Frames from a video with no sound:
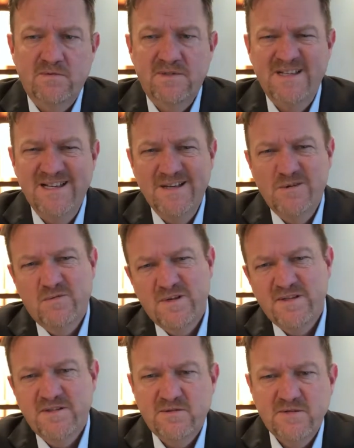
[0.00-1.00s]
And one
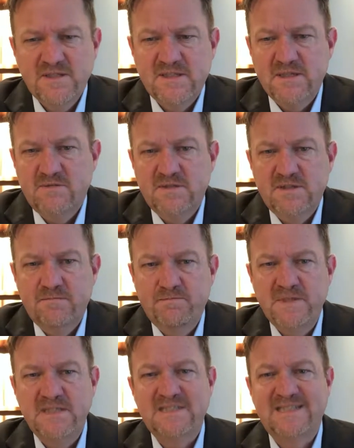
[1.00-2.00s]
of the dirty secrets of
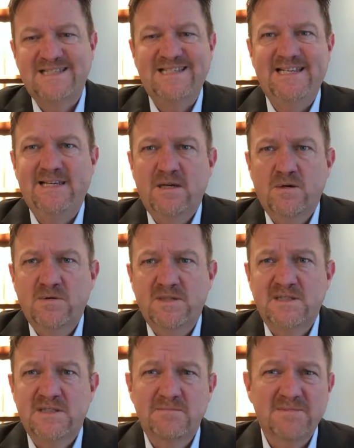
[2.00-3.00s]
being a CEO
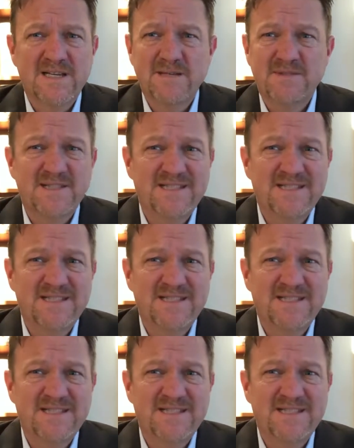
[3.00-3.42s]
is sometimes the